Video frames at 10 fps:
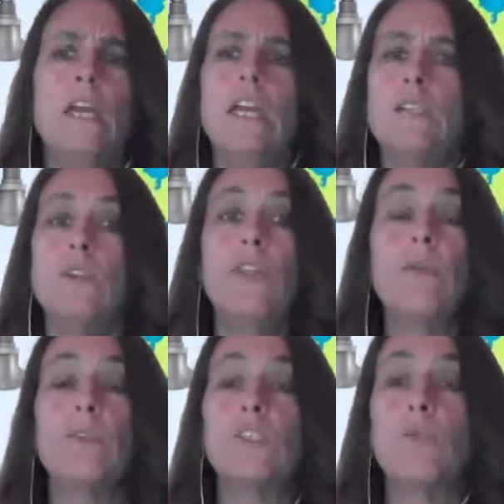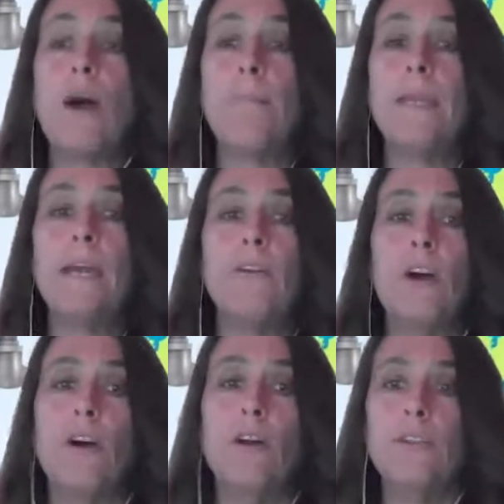And so they were swapping out
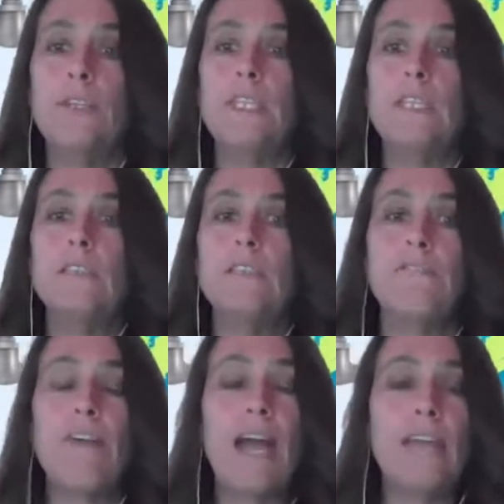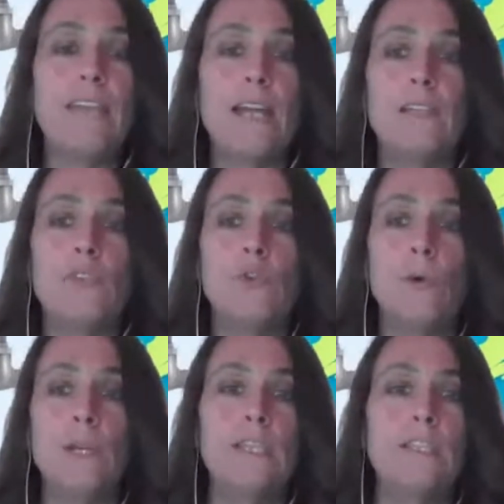all these 5-gallon
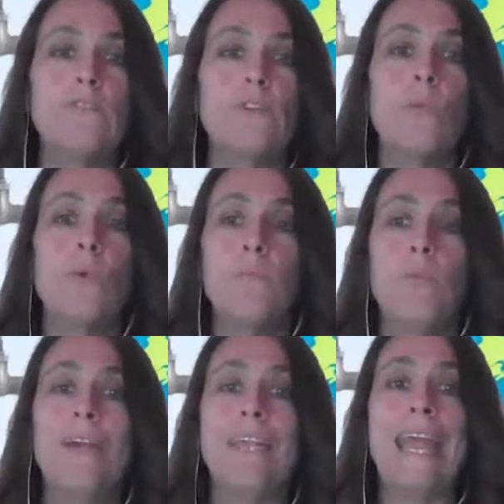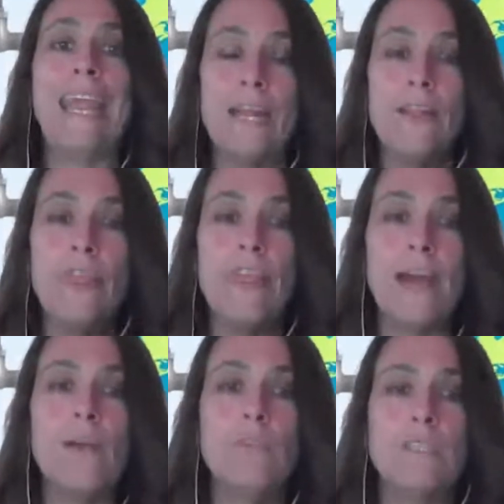toilets for the 1.8. And
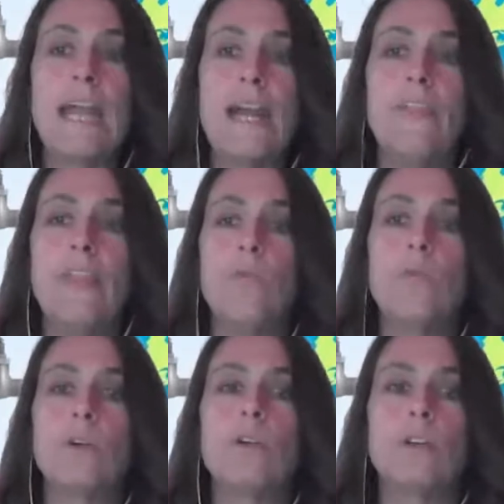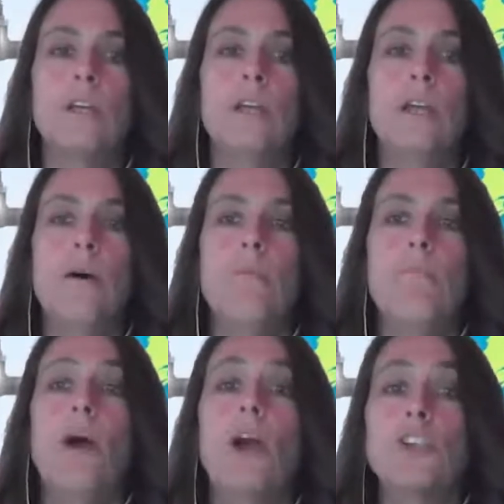that was how they were
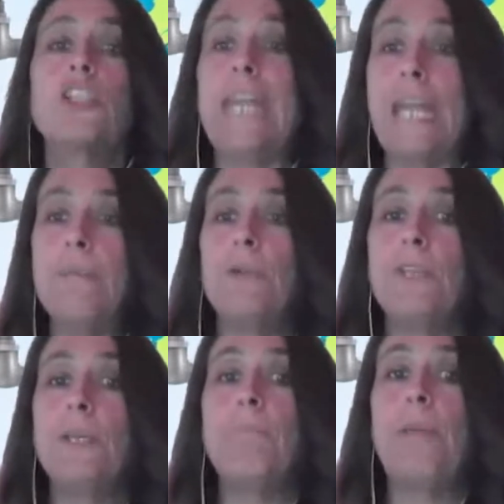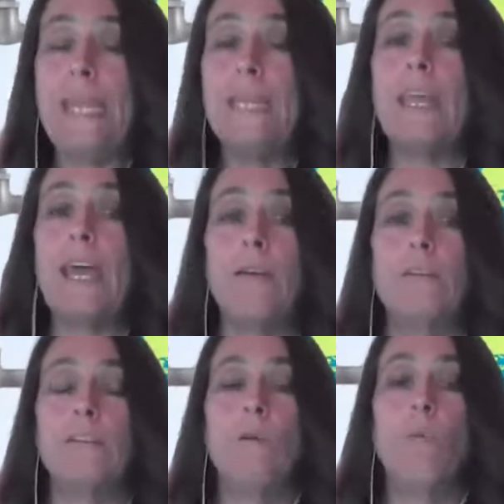partially able to bank that
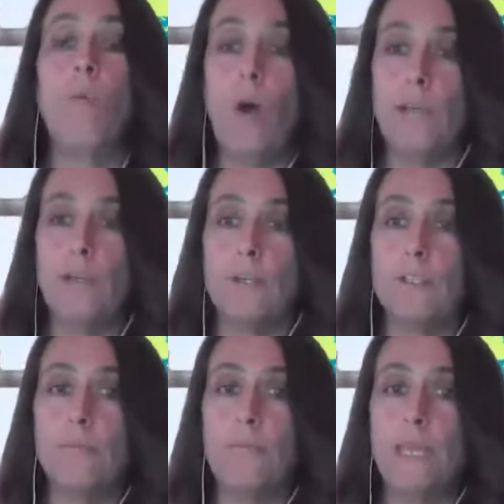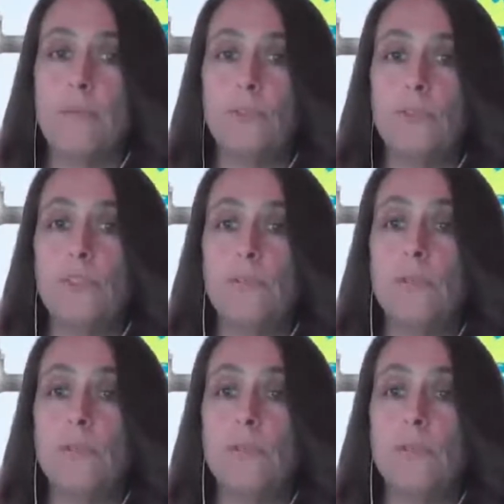water to be able to